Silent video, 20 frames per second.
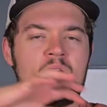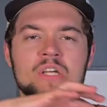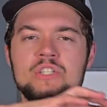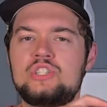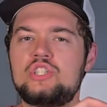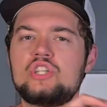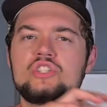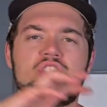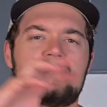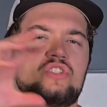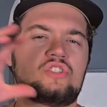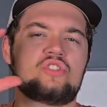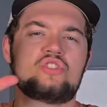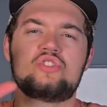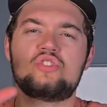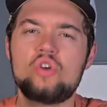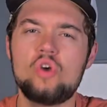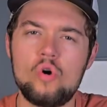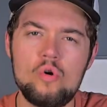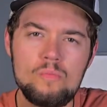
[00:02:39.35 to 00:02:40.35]
Just
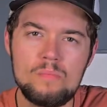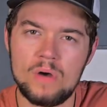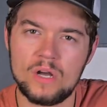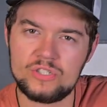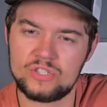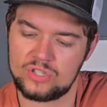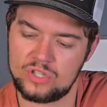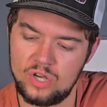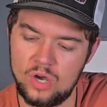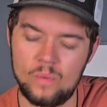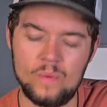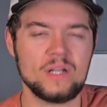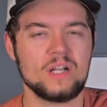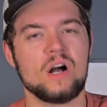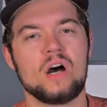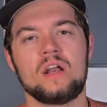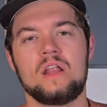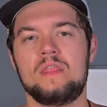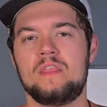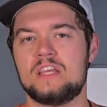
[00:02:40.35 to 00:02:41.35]
so much going
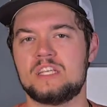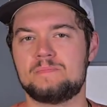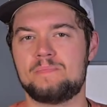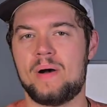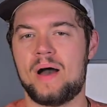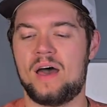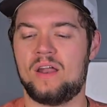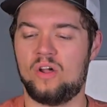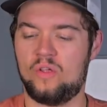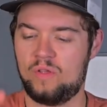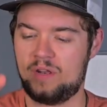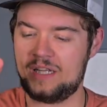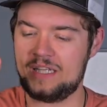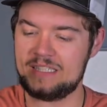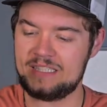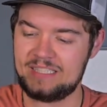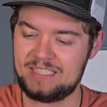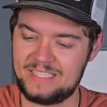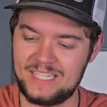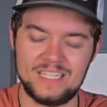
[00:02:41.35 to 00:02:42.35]
on in this bottle that
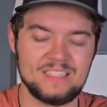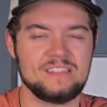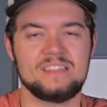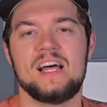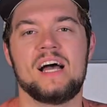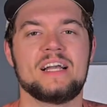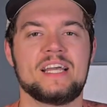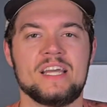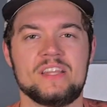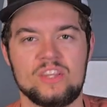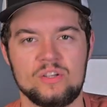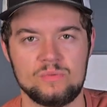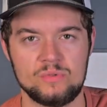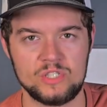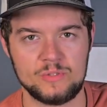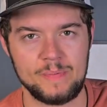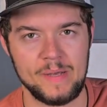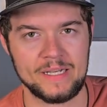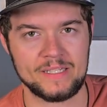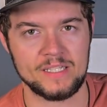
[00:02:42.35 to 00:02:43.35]
it does not get the
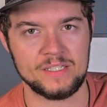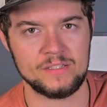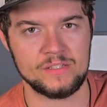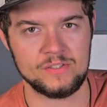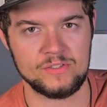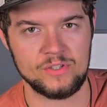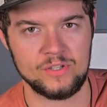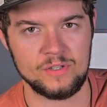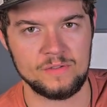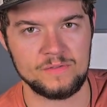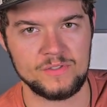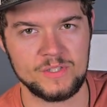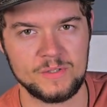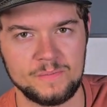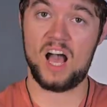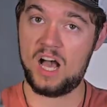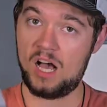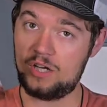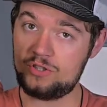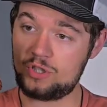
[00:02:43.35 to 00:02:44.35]
respect it deserves.
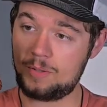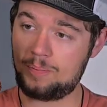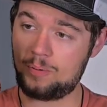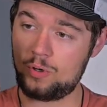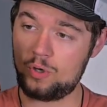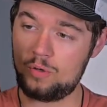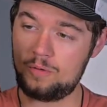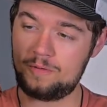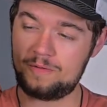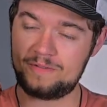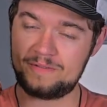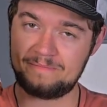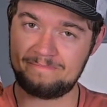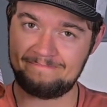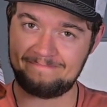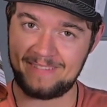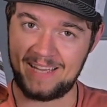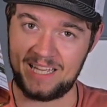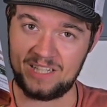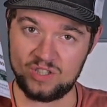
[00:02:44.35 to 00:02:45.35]
100 proof,
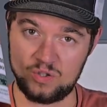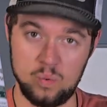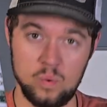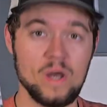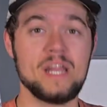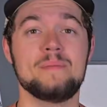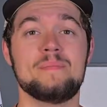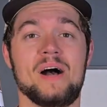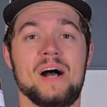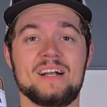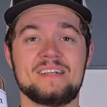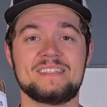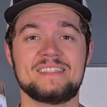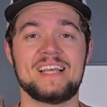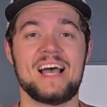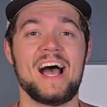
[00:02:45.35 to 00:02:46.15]
and 20 bucks.